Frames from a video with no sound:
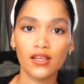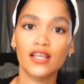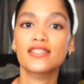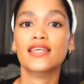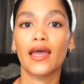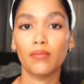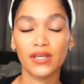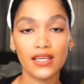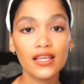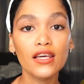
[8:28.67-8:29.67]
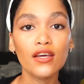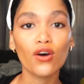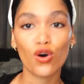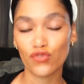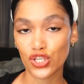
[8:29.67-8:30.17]
It's a beginning
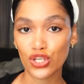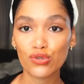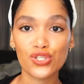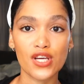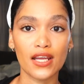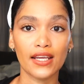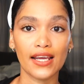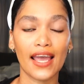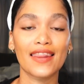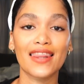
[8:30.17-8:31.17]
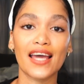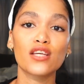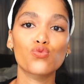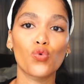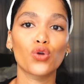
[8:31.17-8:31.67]
of a new journey, and that
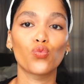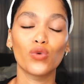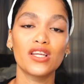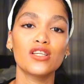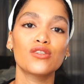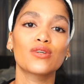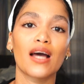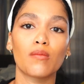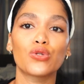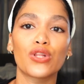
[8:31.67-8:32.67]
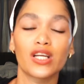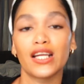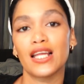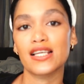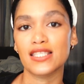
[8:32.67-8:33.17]
is what we need to come to the
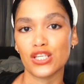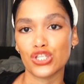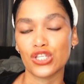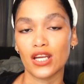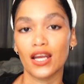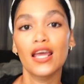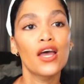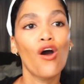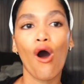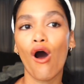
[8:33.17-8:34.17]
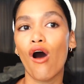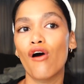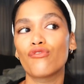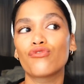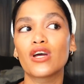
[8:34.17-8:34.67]
realization
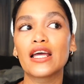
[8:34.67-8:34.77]
of.